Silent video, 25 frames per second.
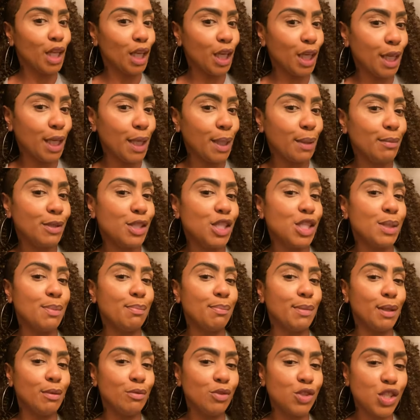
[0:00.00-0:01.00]
Coachy
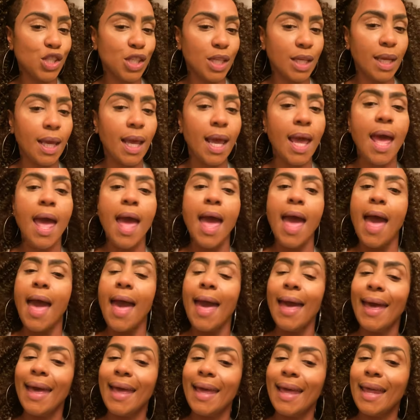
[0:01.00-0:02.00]
Moochy.
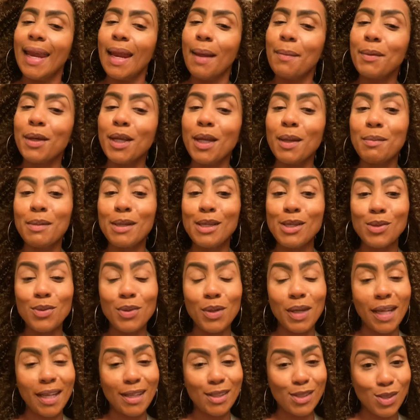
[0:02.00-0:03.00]
And I'm going to be doing
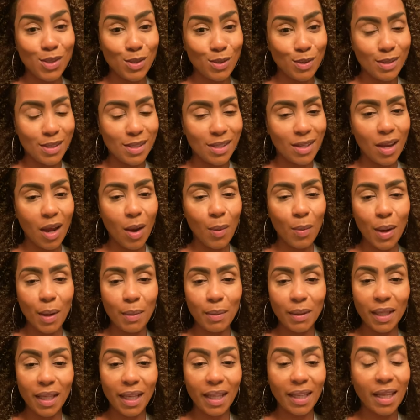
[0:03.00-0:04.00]
that too. So y'all
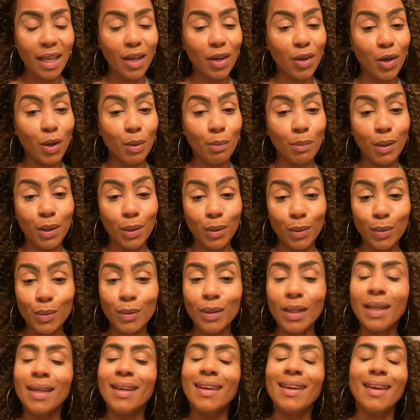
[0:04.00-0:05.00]
probably like, that girl bold.
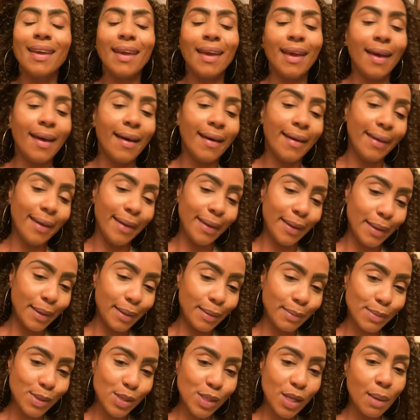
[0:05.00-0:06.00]
Yeah, I
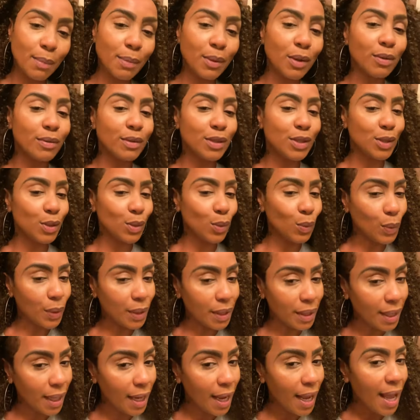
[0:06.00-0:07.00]
am. So I'm going to do
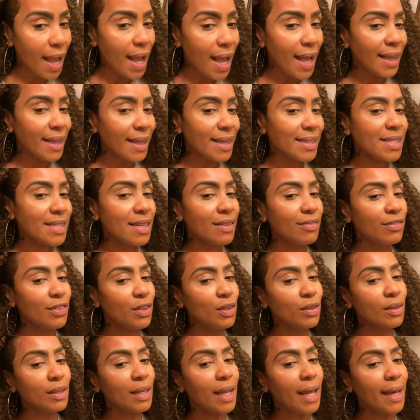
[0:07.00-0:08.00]
it. Because I
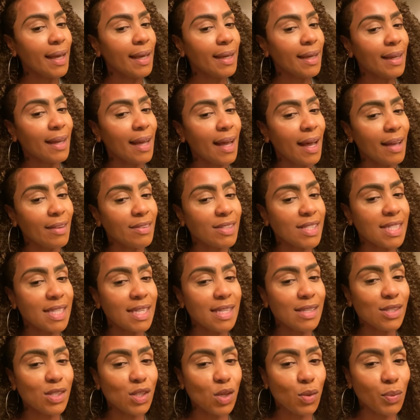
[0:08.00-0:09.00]
feel like I've
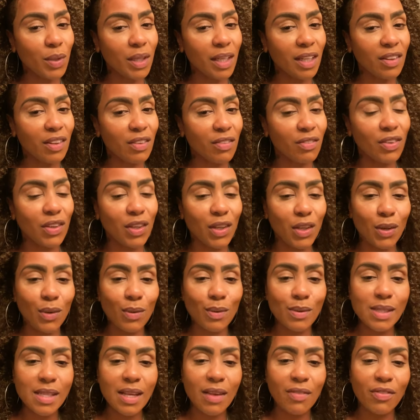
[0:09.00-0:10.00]
seen so many of the
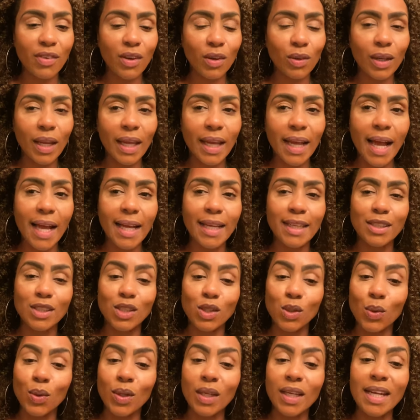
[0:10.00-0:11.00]
videos. I felt like I could
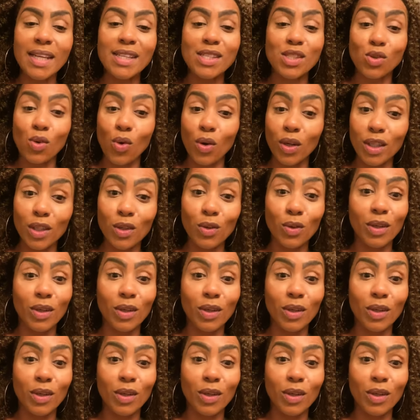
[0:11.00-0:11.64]
do it. And I started on